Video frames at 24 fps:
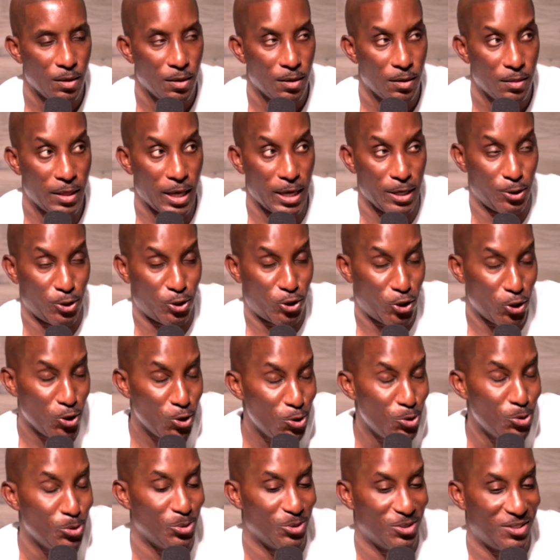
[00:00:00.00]
they
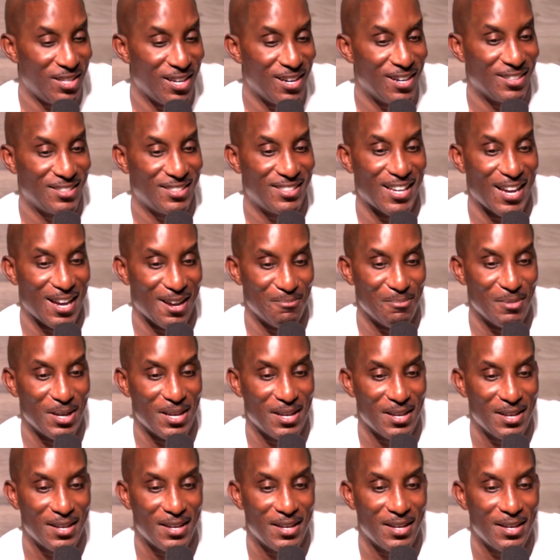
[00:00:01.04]
choose their assignment
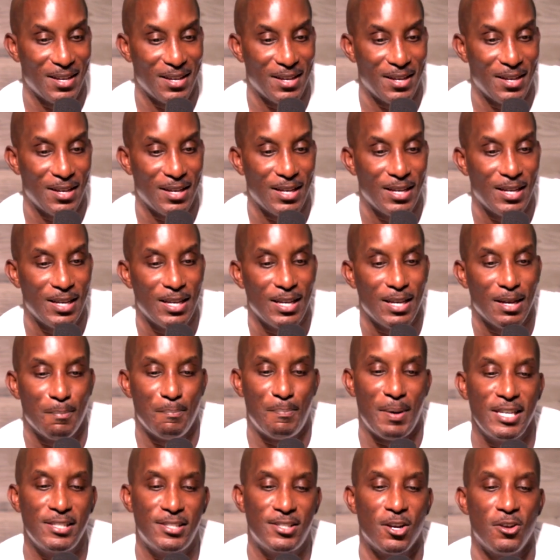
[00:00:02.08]

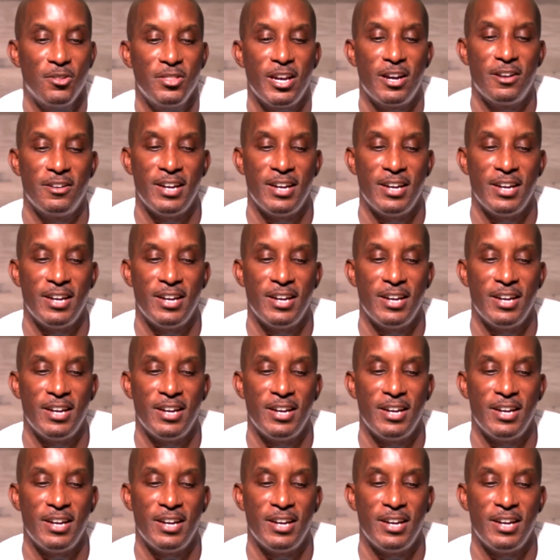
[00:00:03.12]
based on their